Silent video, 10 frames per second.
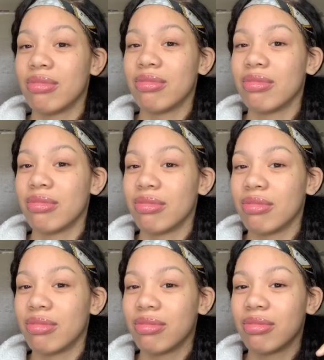
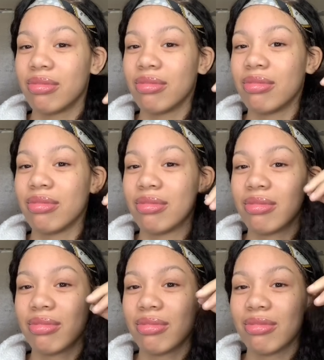
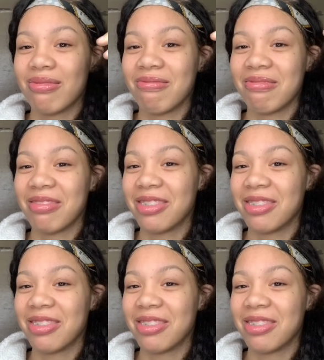(silence)